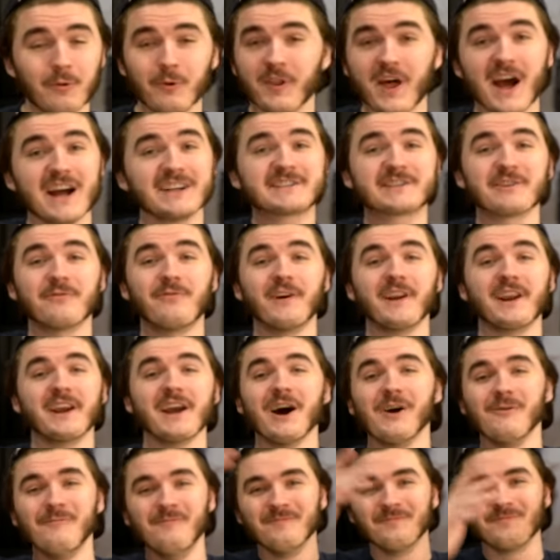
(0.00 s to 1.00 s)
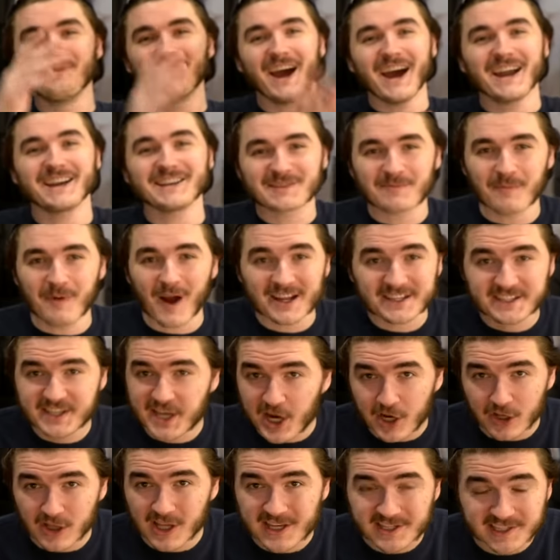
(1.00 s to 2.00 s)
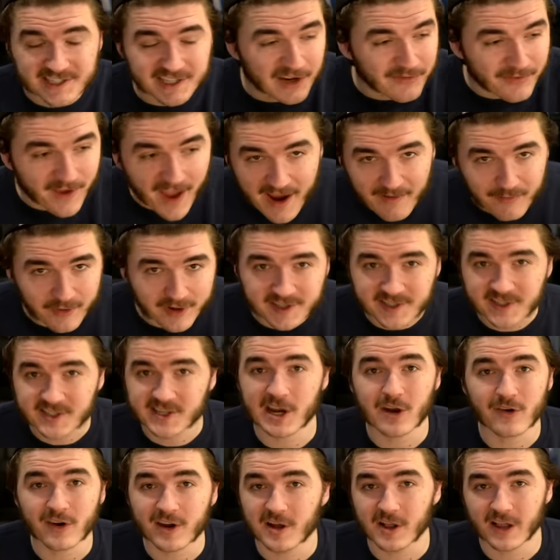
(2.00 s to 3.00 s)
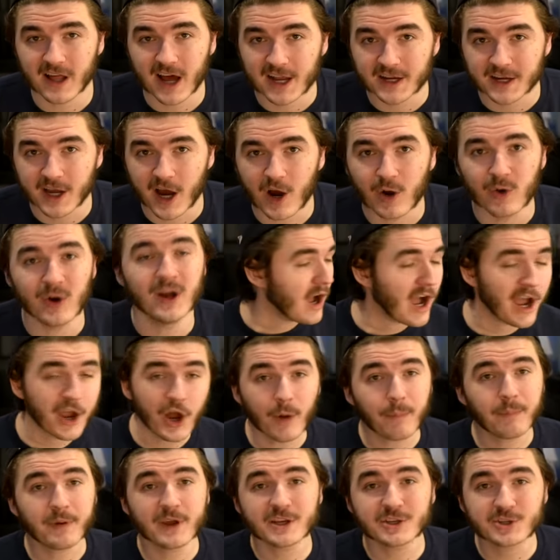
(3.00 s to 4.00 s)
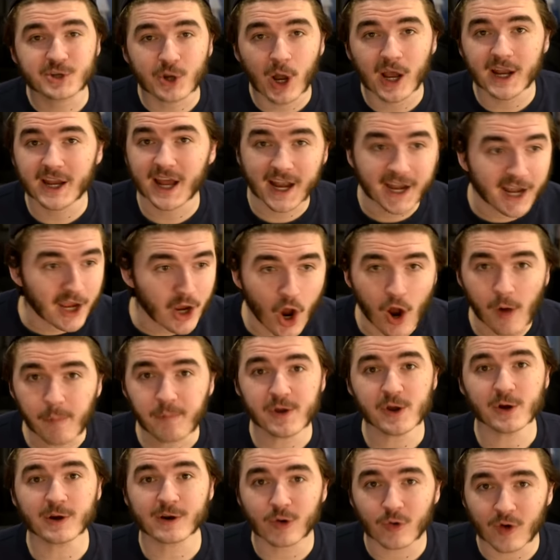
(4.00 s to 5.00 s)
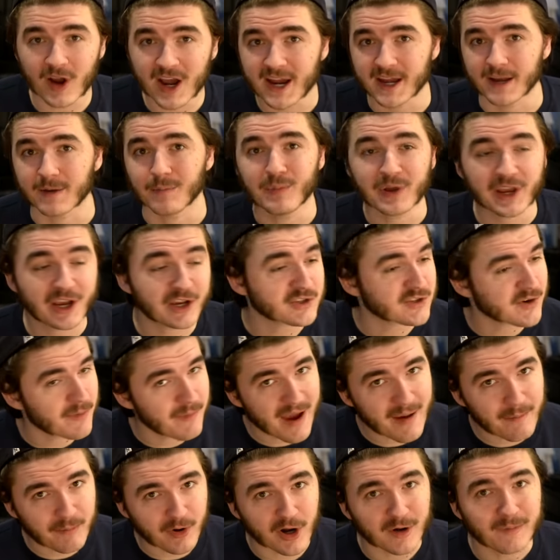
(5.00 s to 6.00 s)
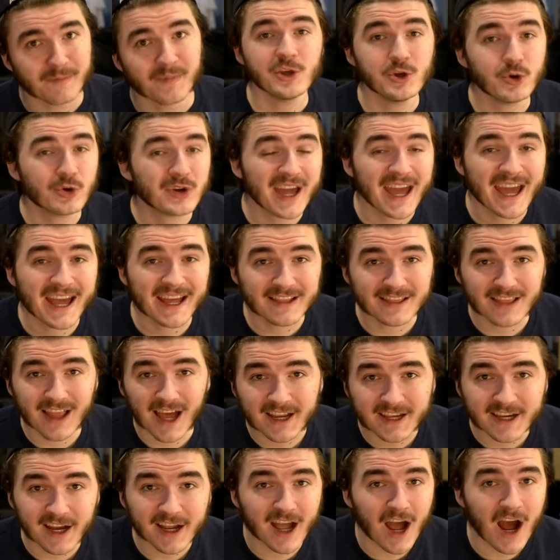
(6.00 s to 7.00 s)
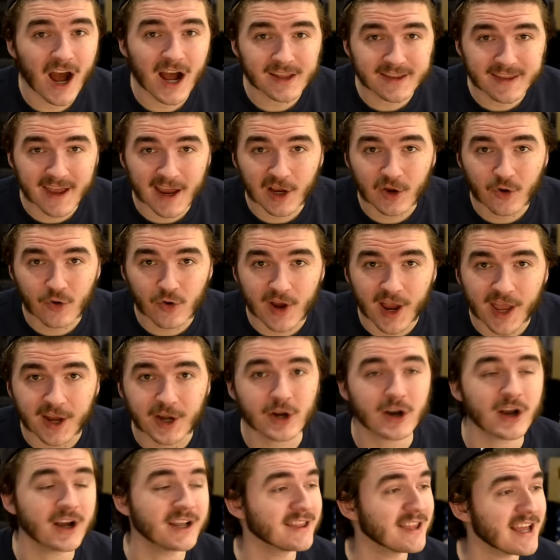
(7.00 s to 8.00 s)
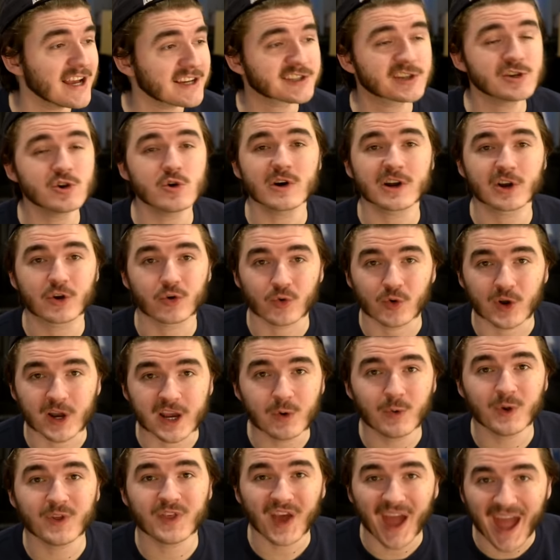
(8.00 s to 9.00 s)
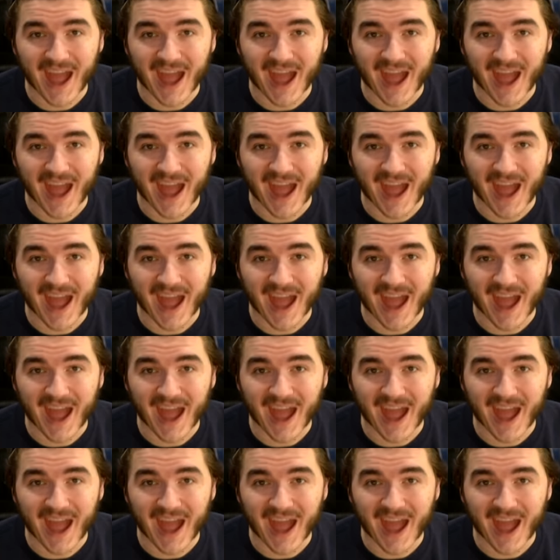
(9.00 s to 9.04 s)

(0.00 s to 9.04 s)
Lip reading: Well, that's the video. That is my tier list of every cereal I know. I hope you enjoyed, and I hope you agreed. Because remember, you can't like a content creator unless you agree with